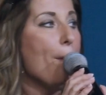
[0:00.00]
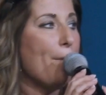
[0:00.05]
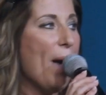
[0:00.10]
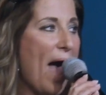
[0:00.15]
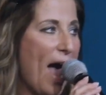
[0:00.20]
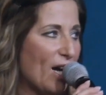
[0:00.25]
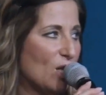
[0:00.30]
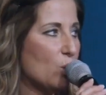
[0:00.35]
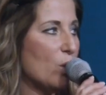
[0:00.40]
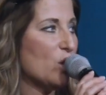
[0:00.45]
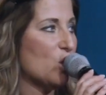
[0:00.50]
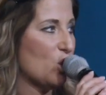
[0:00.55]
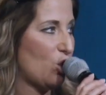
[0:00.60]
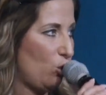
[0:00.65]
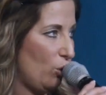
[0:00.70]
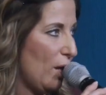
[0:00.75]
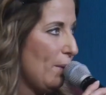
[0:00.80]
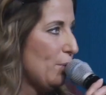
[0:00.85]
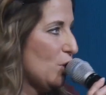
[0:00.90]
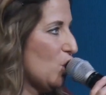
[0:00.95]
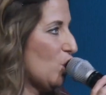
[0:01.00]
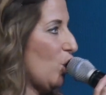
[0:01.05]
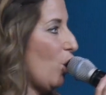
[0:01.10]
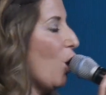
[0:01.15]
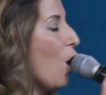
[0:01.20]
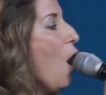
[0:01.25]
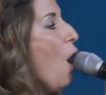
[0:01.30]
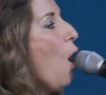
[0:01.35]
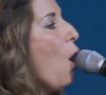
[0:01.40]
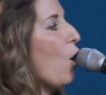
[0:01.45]
packed with
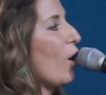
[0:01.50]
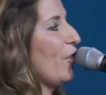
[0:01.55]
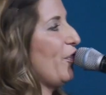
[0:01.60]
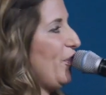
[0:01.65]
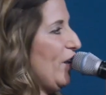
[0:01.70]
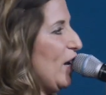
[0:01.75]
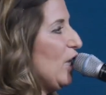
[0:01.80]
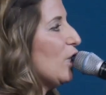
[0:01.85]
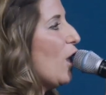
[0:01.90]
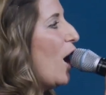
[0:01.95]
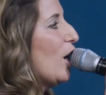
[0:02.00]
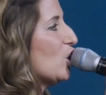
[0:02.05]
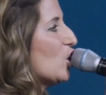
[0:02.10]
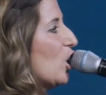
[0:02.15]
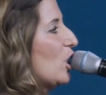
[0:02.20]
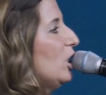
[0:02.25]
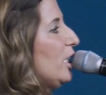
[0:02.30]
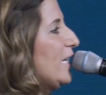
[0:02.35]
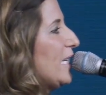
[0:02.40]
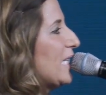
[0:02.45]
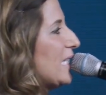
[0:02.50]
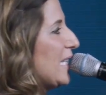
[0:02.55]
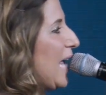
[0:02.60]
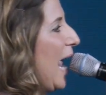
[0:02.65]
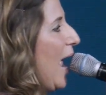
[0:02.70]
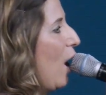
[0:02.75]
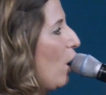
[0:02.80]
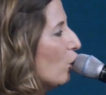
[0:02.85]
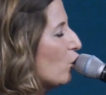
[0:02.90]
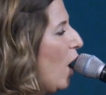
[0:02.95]
scripture or theologically
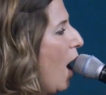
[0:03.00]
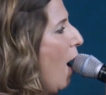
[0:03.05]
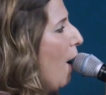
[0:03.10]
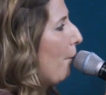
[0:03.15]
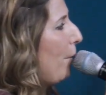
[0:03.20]
sound.